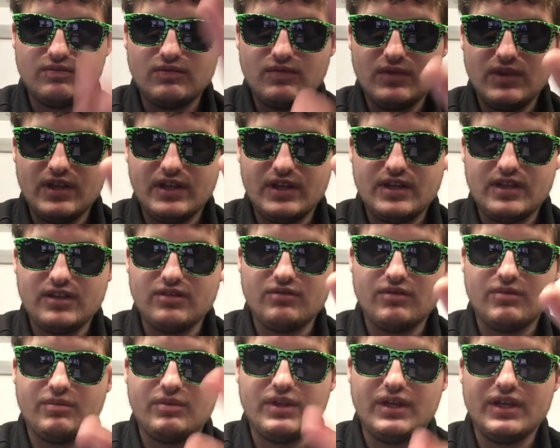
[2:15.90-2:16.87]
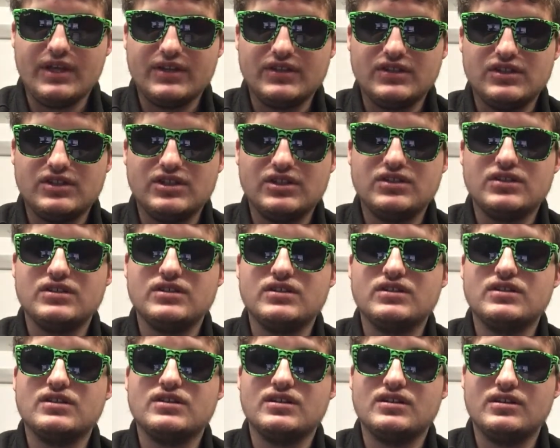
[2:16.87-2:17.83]
like, in the replies. It's just,
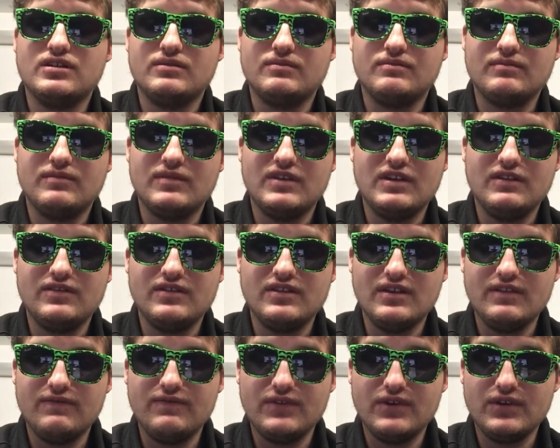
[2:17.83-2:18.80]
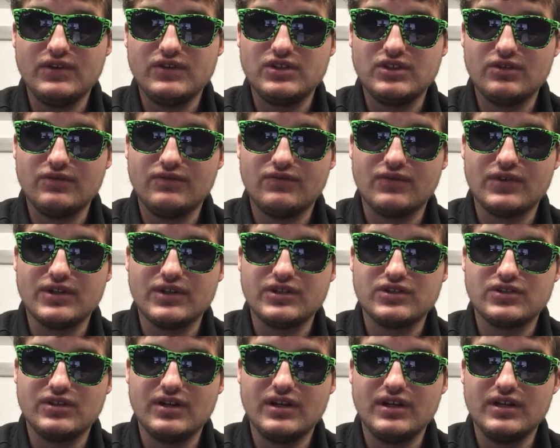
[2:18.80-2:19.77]
it feels so
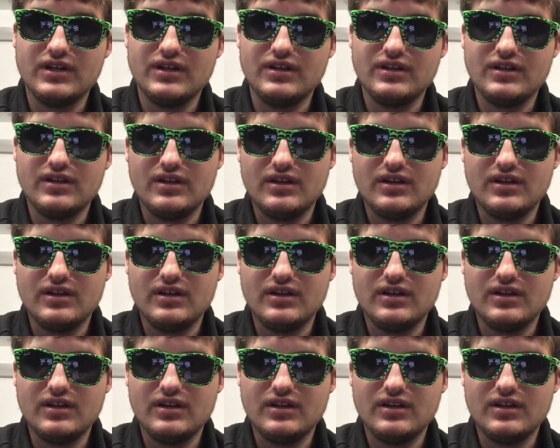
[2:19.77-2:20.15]
frustrating.